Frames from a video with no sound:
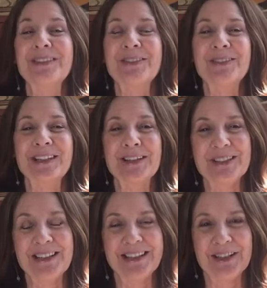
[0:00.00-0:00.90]
what I'm
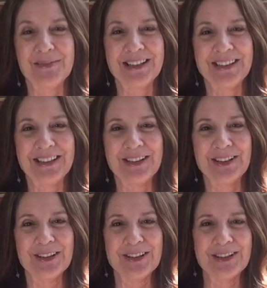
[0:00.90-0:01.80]
talking about
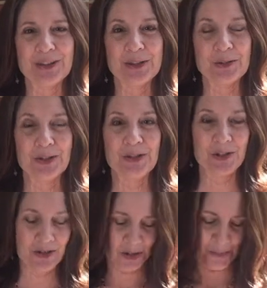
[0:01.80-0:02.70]
here to introduce
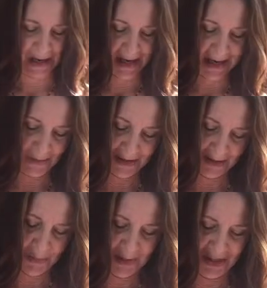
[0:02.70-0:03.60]
you to my
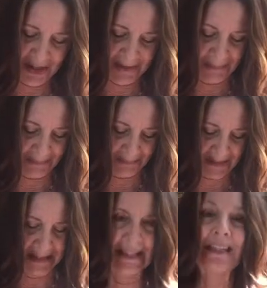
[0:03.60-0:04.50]
rescue pigeon.
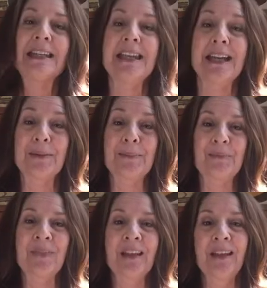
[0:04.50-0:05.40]
This is India.
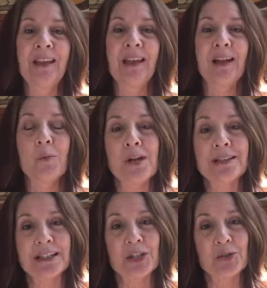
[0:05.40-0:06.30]
I wanted
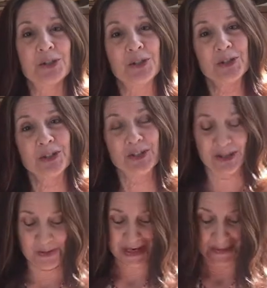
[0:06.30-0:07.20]
to introduce you
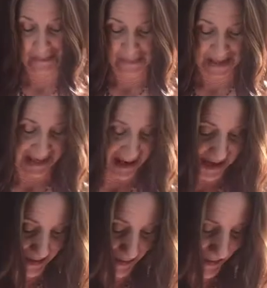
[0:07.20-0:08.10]
to him
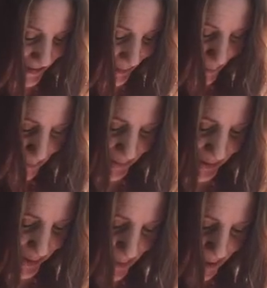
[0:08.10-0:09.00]
because,
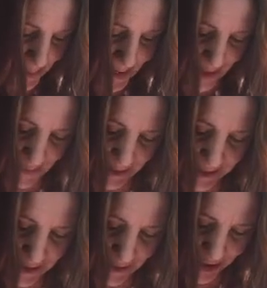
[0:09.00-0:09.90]
whoops, you want to go out and
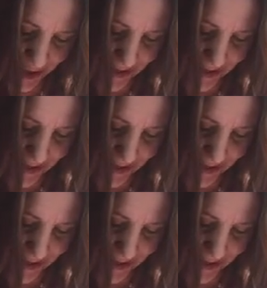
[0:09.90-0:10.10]
play, don't you?